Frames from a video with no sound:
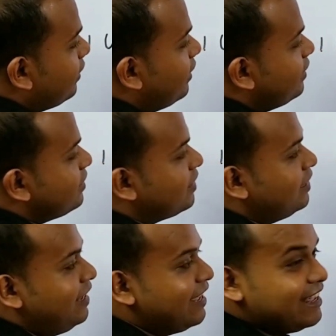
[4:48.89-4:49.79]

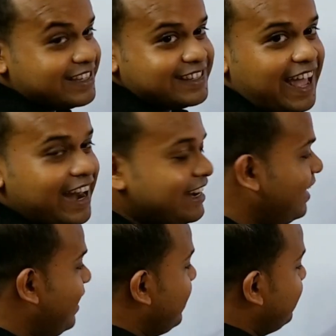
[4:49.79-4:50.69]
condition, is
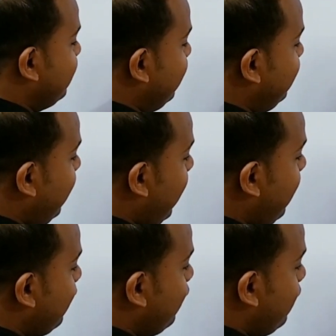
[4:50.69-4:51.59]
that
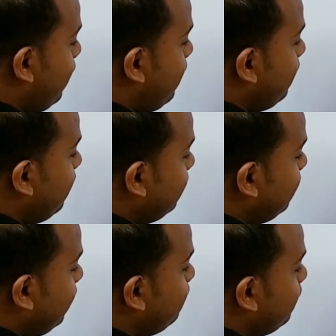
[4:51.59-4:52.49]
theta
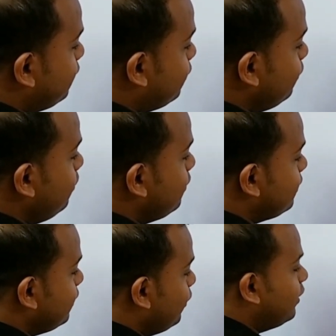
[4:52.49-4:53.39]
equals to
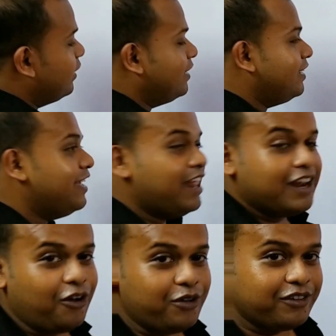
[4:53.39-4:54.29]
0 degree.
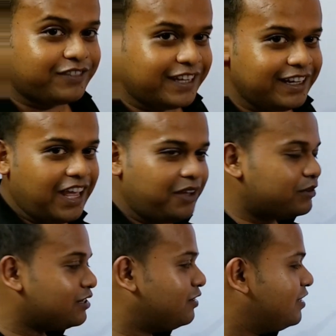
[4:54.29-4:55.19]
Now if theta
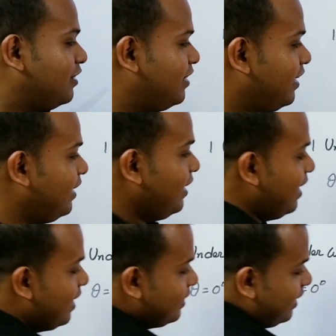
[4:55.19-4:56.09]
equals to 0 degree,
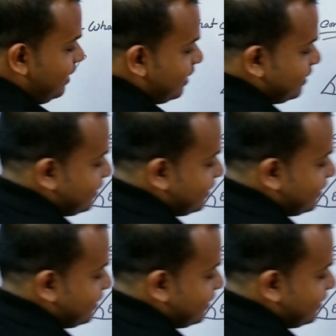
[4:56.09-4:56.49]
then